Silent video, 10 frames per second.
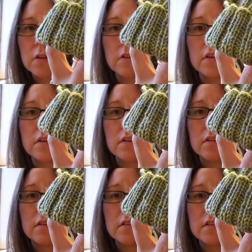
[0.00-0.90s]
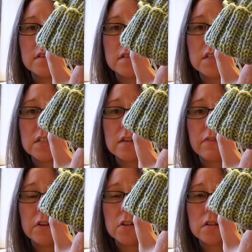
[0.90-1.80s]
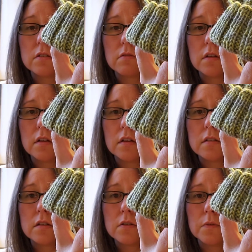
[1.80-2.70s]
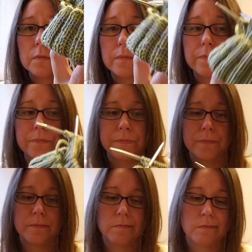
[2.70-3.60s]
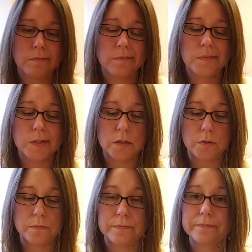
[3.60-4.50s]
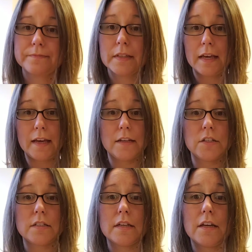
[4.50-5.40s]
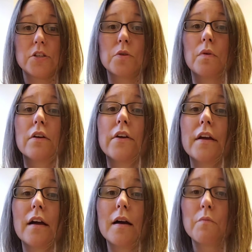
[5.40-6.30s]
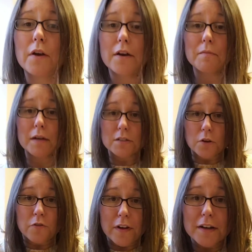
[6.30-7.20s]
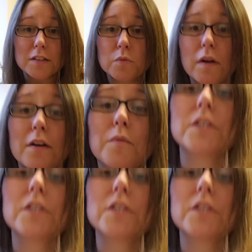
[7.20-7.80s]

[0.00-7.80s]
good. The stitch definition is really nice too. So, and just in case you're wondering, I'm wearing my So Faded sweater,